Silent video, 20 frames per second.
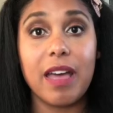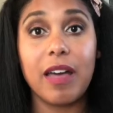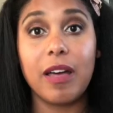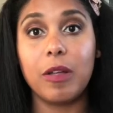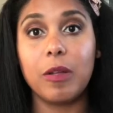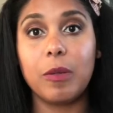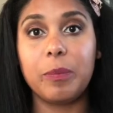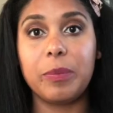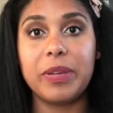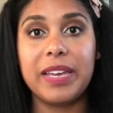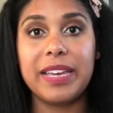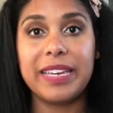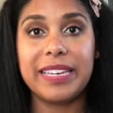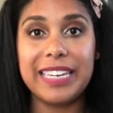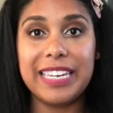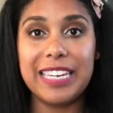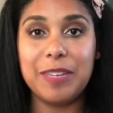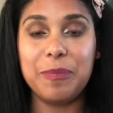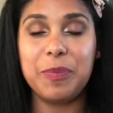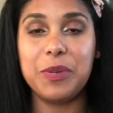help
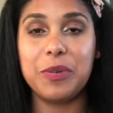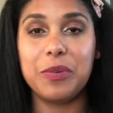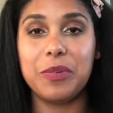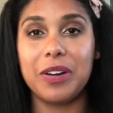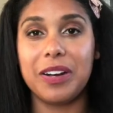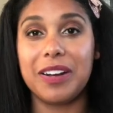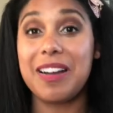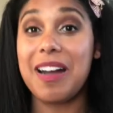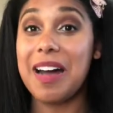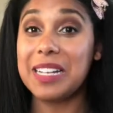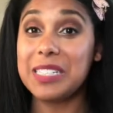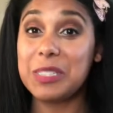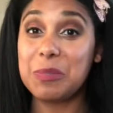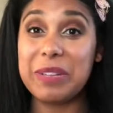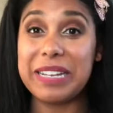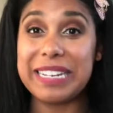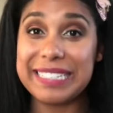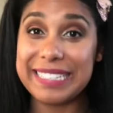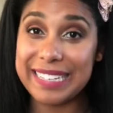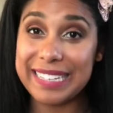keep your cosplay